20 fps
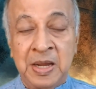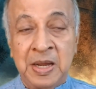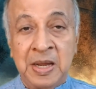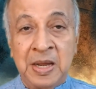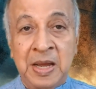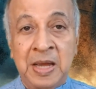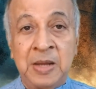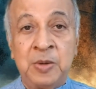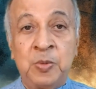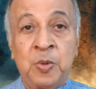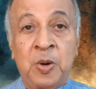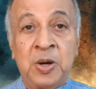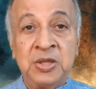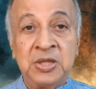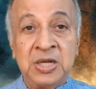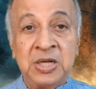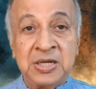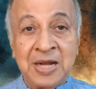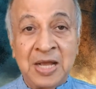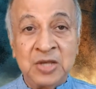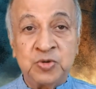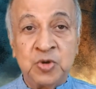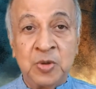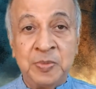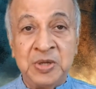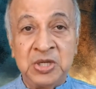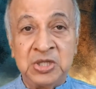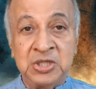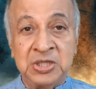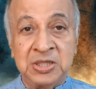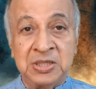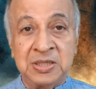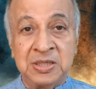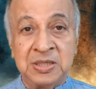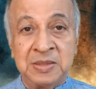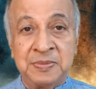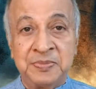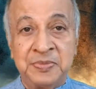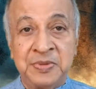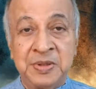And what is the transformation?
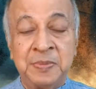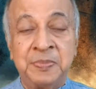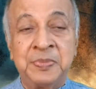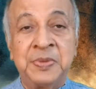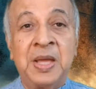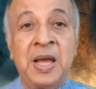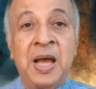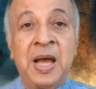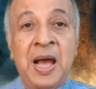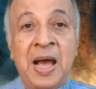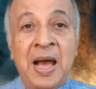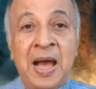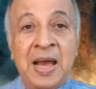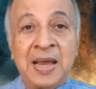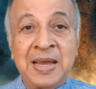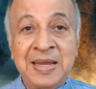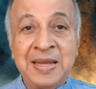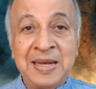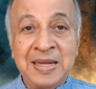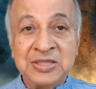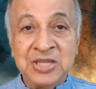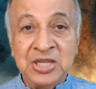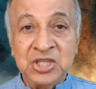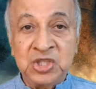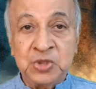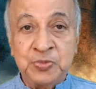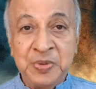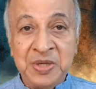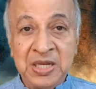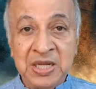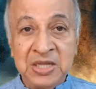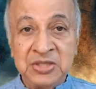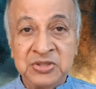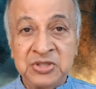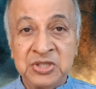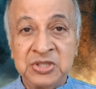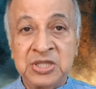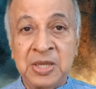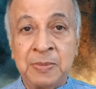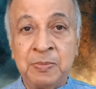Achilles
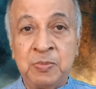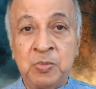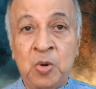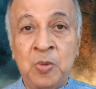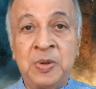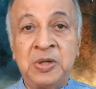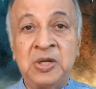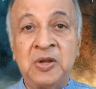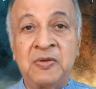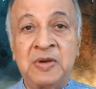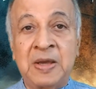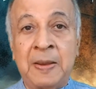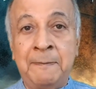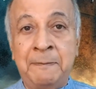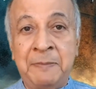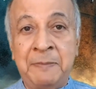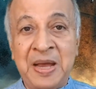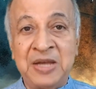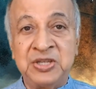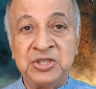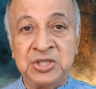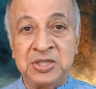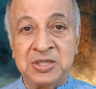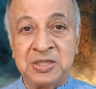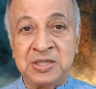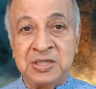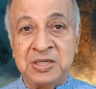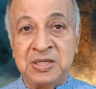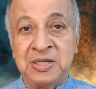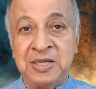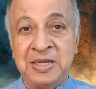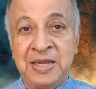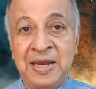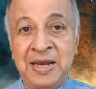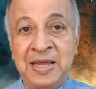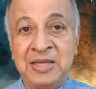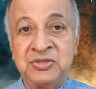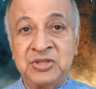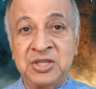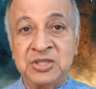experiences a moment of compassion,
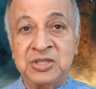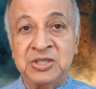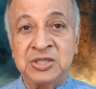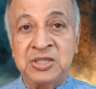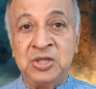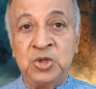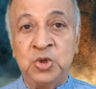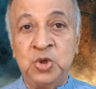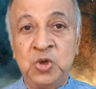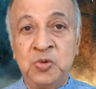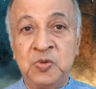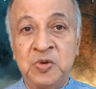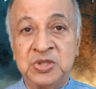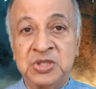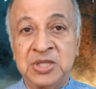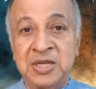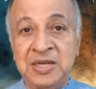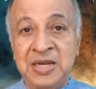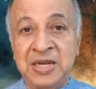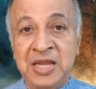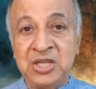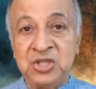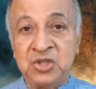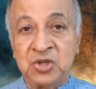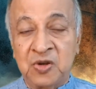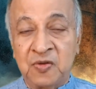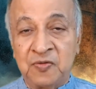realizes the universal nature of